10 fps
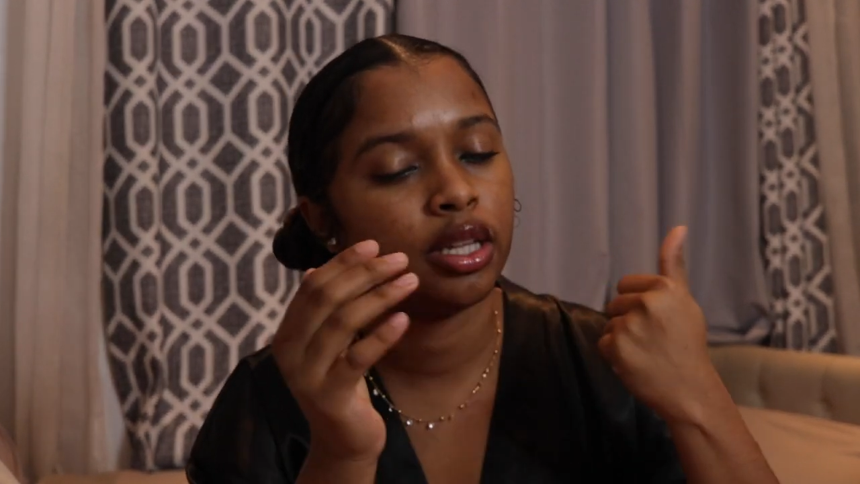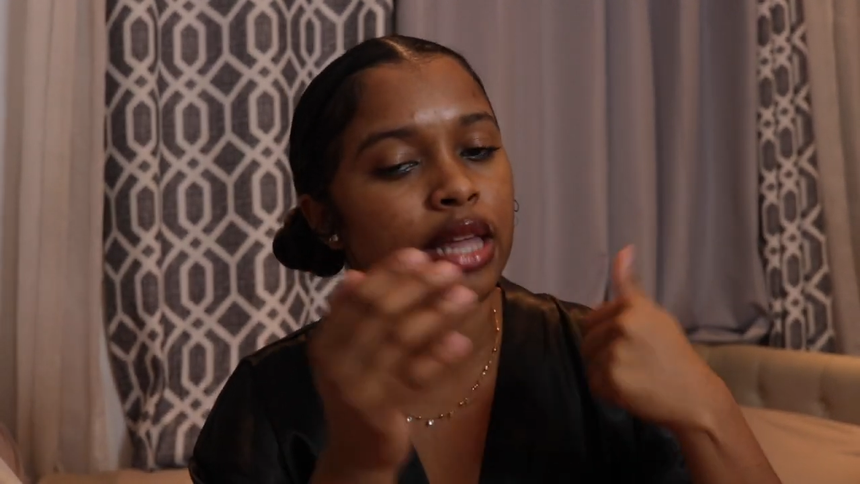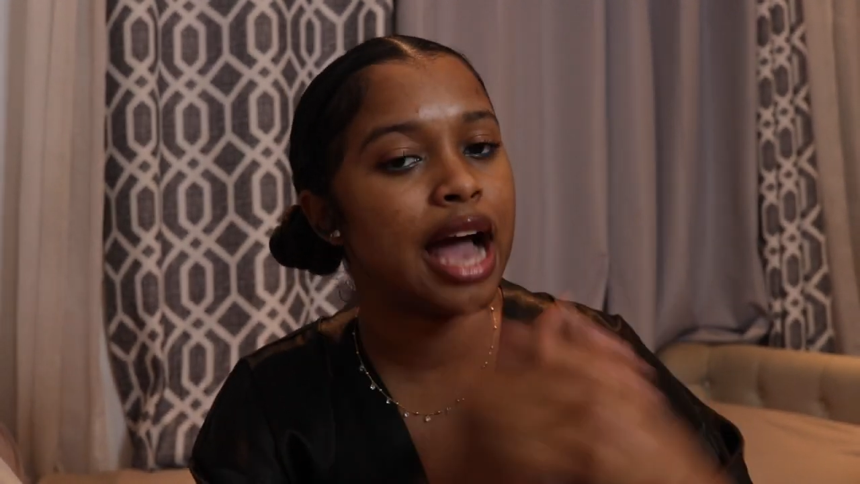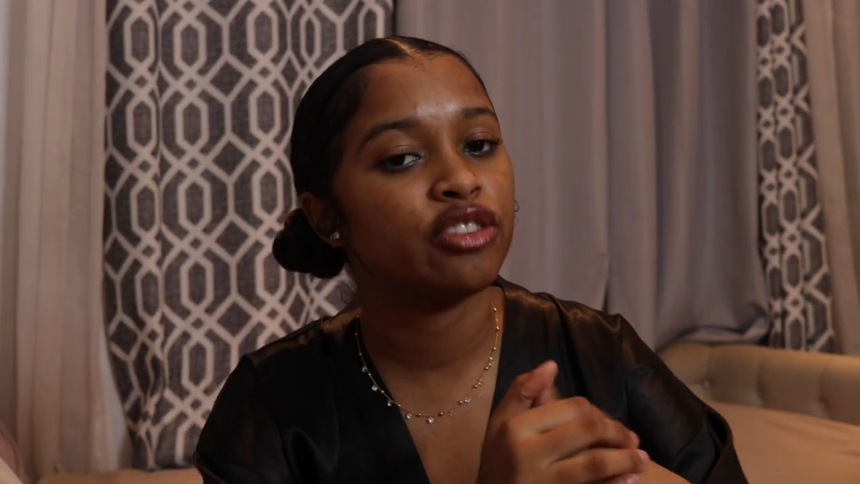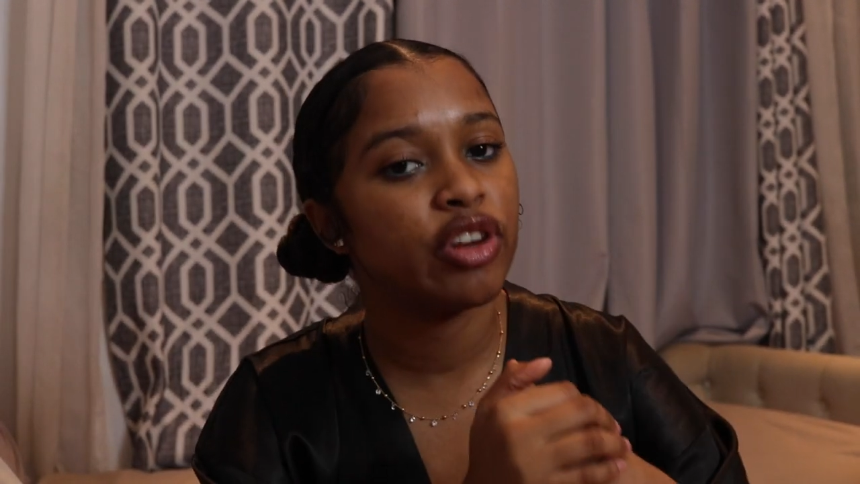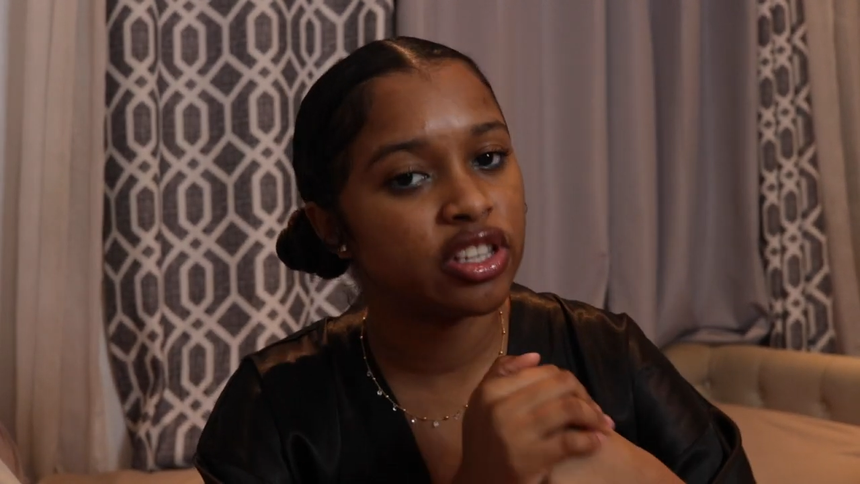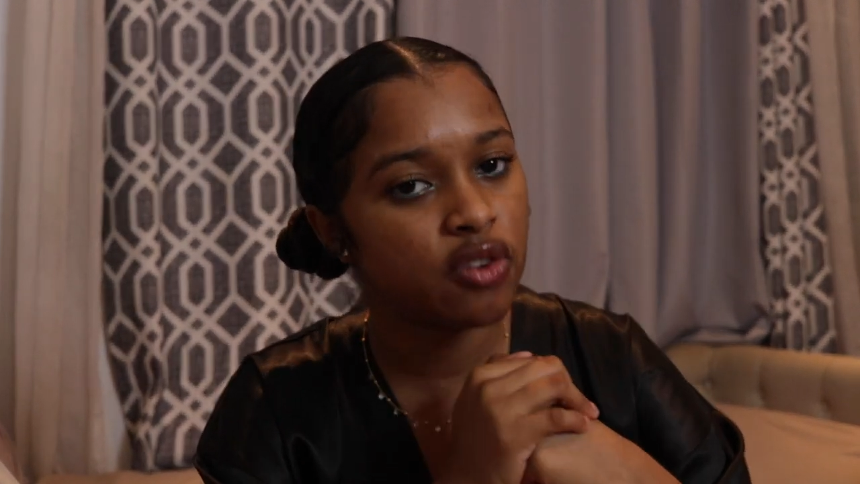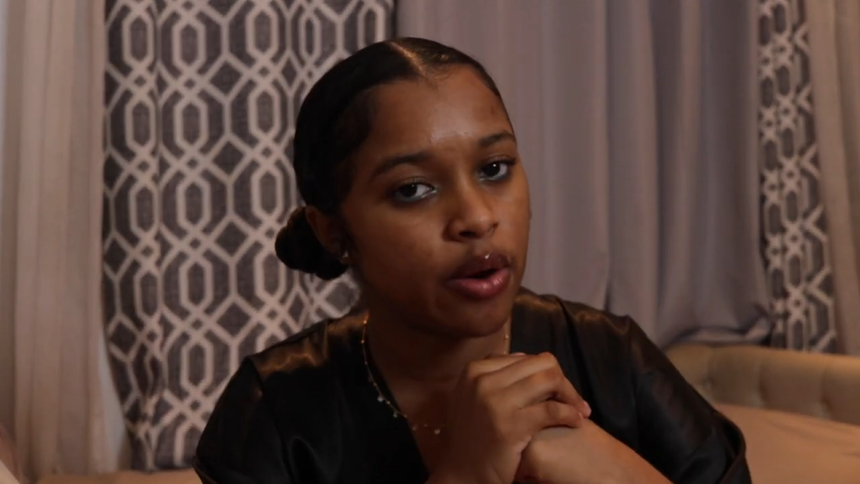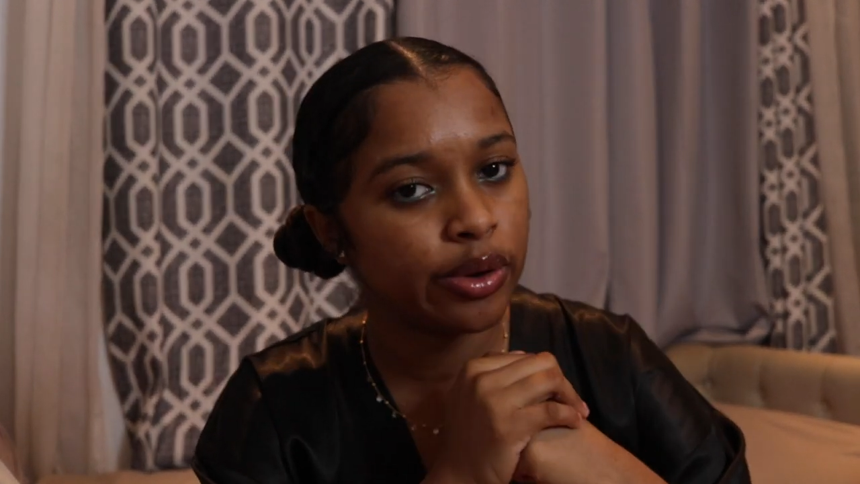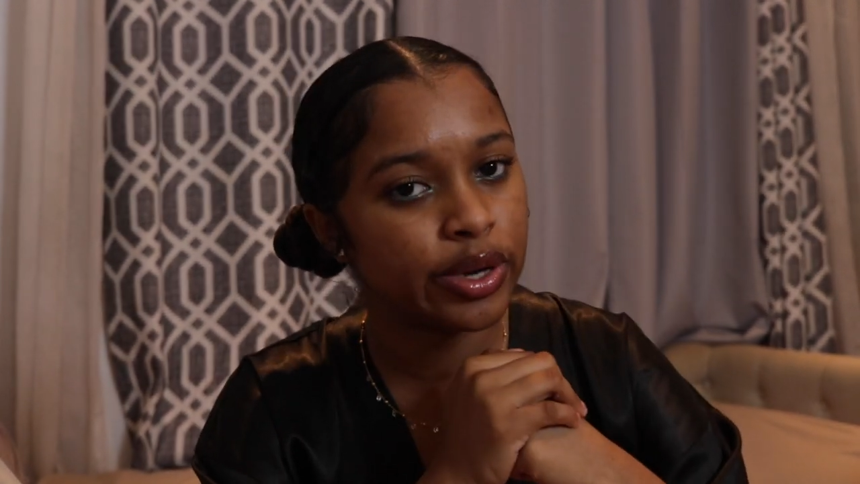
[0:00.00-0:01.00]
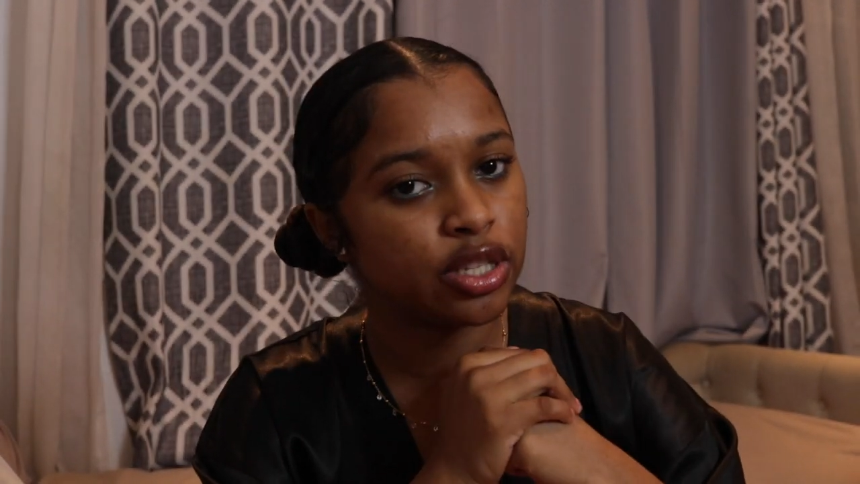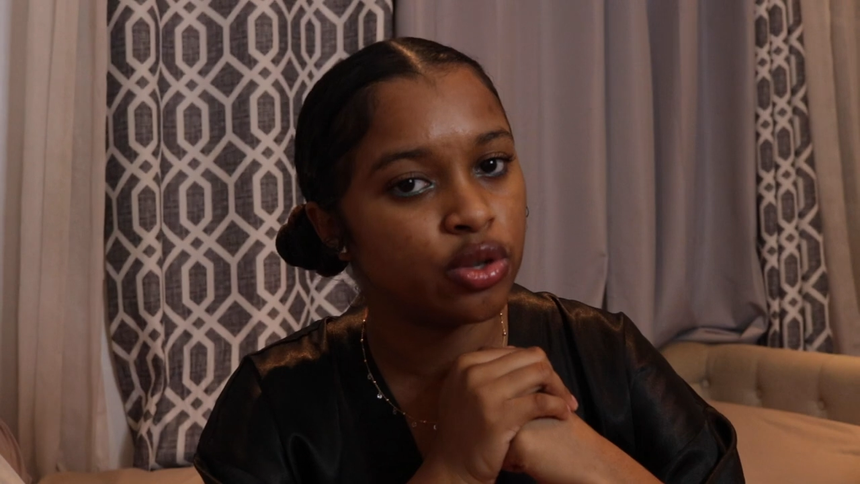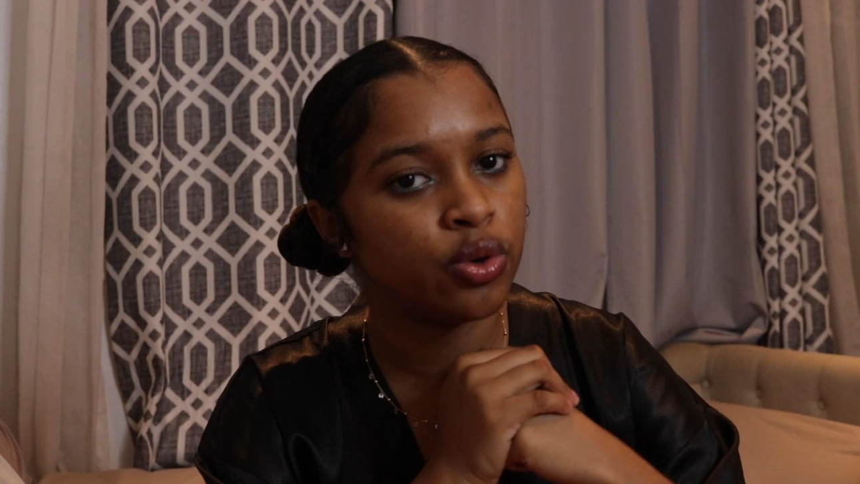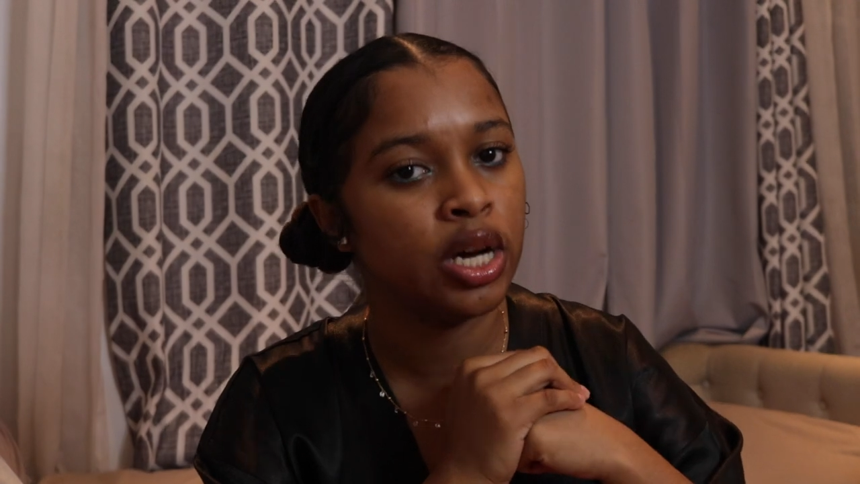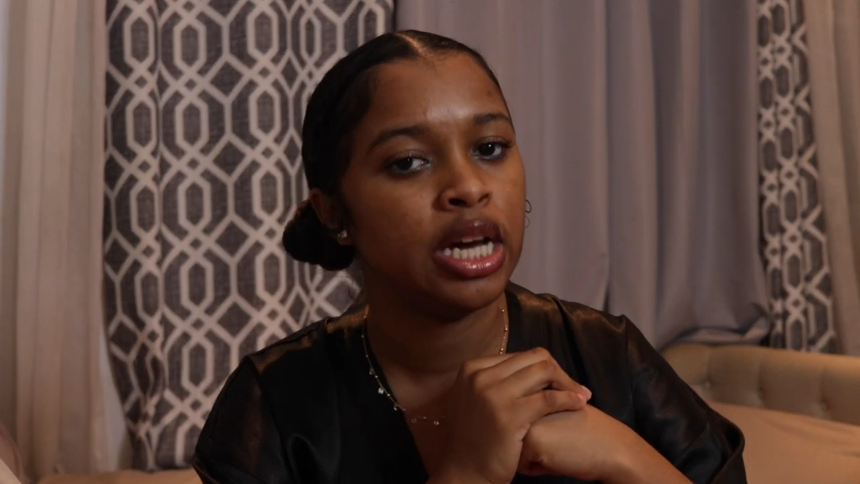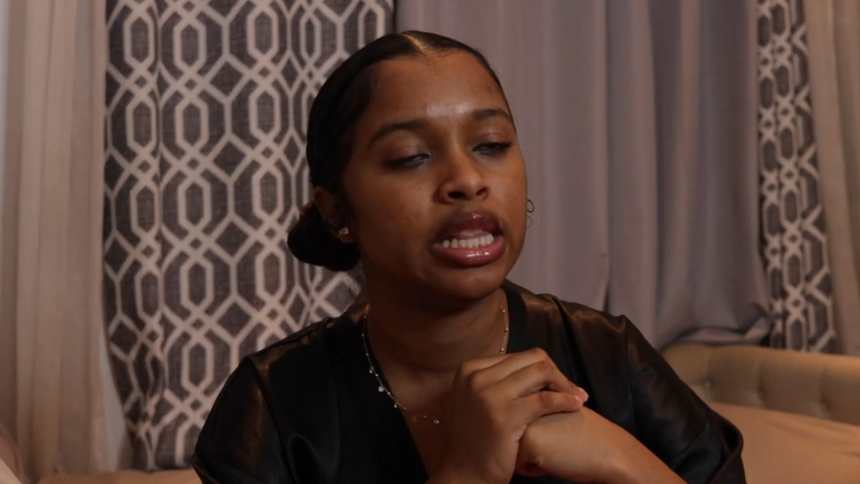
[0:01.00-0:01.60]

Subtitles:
Last restaurant we went to,